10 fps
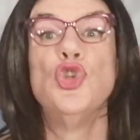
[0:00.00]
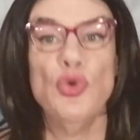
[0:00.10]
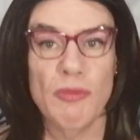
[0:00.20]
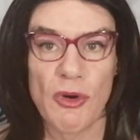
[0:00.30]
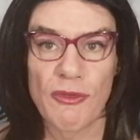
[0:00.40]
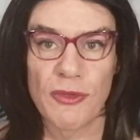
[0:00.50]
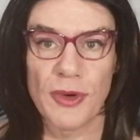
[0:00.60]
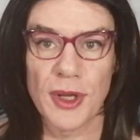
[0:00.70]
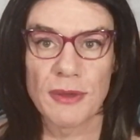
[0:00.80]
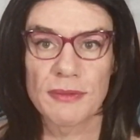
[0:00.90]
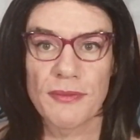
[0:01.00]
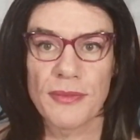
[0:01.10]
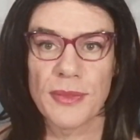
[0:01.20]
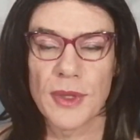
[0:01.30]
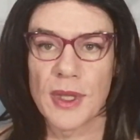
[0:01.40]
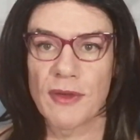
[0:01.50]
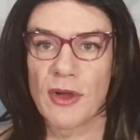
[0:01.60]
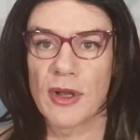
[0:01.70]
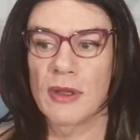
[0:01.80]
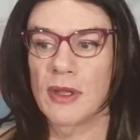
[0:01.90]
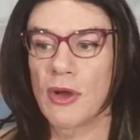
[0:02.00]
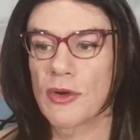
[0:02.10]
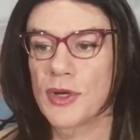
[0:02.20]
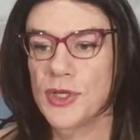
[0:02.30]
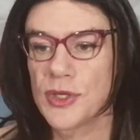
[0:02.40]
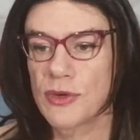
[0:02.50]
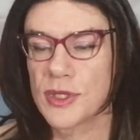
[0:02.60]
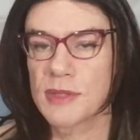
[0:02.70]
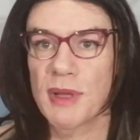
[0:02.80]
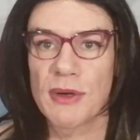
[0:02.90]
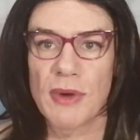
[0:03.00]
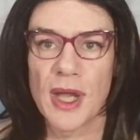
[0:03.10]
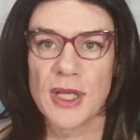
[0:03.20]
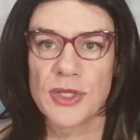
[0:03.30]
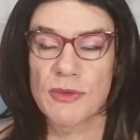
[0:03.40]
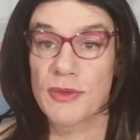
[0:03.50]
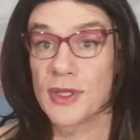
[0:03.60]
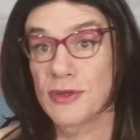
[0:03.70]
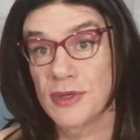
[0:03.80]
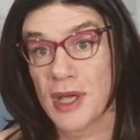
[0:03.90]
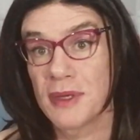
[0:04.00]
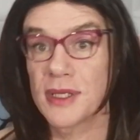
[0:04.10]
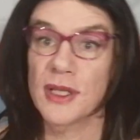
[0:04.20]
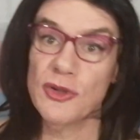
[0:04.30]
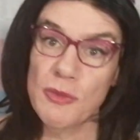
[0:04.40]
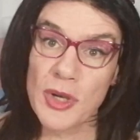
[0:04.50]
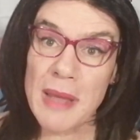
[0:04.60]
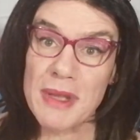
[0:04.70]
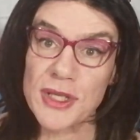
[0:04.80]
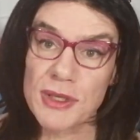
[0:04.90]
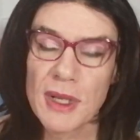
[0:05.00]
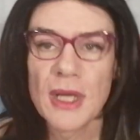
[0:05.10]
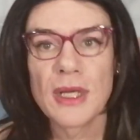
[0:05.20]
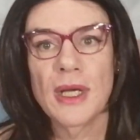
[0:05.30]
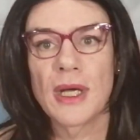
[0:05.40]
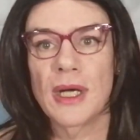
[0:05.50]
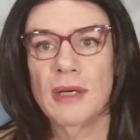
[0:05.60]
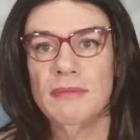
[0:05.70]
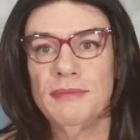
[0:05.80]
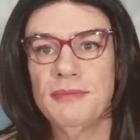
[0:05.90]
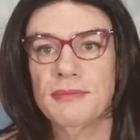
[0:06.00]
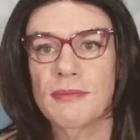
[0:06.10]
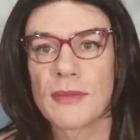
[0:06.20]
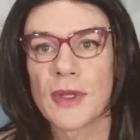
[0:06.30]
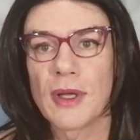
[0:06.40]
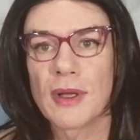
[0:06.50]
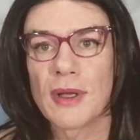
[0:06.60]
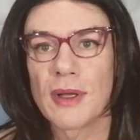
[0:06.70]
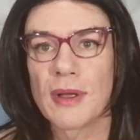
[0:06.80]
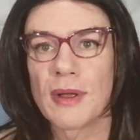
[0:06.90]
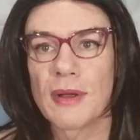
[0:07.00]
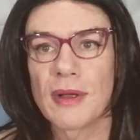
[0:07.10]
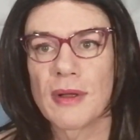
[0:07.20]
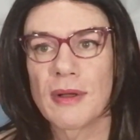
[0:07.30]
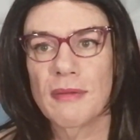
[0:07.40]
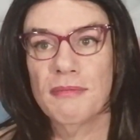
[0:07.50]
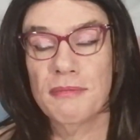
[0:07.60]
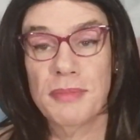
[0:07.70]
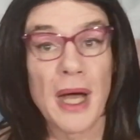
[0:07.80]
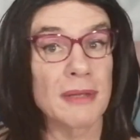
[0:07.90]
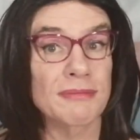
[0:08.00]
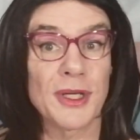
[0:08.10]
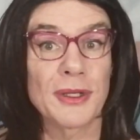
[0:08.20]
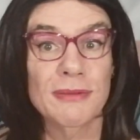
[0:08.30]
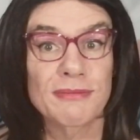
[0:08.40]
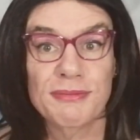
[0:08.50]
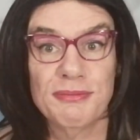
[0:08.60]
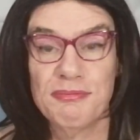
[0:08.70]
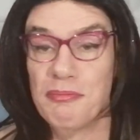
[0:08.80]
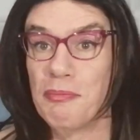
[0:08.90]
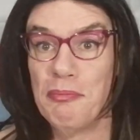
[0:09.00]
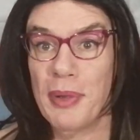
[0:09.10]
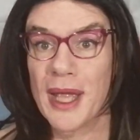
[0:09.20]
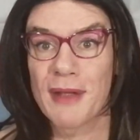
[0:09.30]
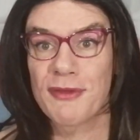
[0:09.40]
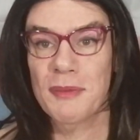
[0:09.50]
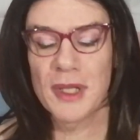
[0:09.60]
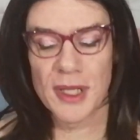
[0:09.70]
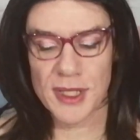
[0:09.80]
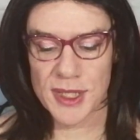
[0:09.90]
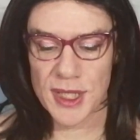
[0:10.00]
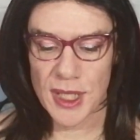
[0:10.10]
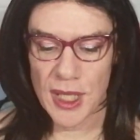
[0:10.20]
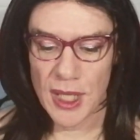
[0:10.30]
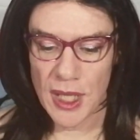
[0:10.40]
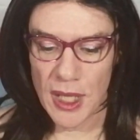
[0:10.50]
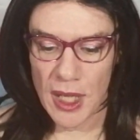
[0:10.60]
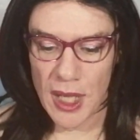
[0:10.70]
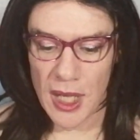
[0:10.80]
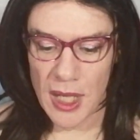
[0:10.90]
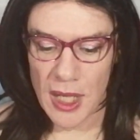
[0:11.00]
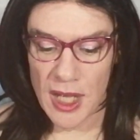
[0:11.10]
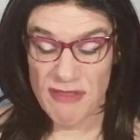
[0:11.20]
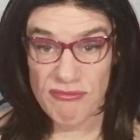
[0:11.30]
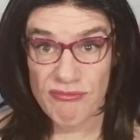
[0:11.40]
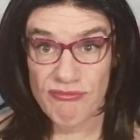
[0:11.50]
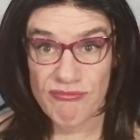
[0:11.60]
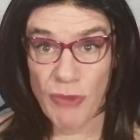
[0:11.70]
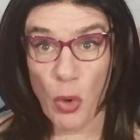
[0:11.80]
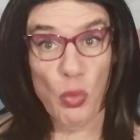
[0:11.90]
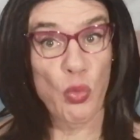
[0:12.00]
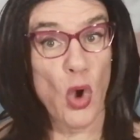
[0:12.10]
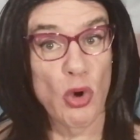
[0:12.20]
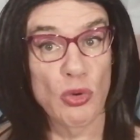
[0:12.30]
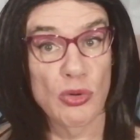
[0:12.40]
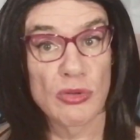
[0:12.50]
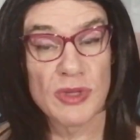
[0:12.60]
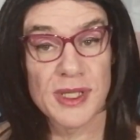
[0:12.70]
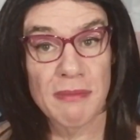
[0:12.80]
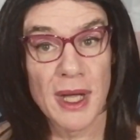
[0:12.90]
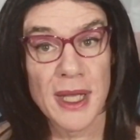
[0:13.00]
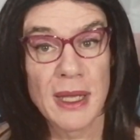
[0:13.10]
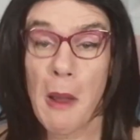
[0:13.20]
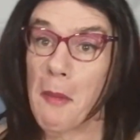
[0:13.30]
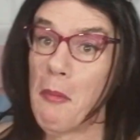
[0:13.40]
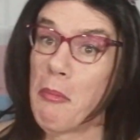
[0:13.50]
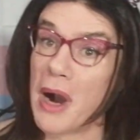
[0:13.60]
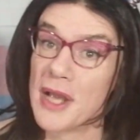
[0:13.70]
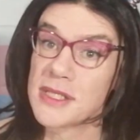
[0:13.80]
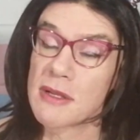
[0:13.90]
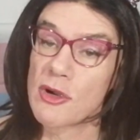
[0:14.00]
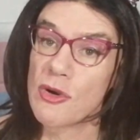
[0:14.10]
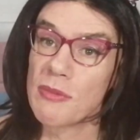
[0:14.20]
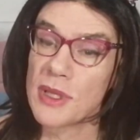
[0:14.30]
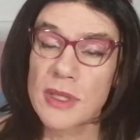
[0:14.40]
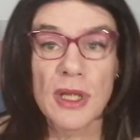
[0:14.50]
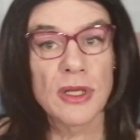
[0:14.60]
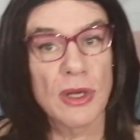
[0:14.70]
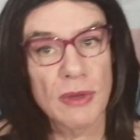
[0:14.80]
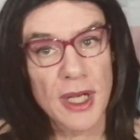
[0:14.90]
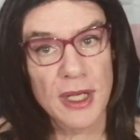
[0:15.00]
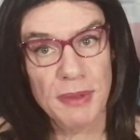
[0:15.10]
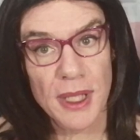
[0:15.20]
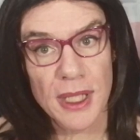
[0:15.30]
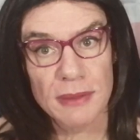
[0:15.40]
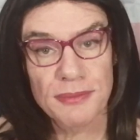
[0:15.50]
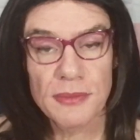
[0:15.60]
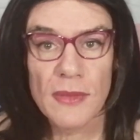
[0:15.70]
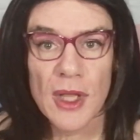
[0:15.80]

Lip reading: do more for you. They've got a longer endurance, better range, or if they do damage, they do more damage. But, pick it from the list. Roll some money, buy some equipment, you're ready to play.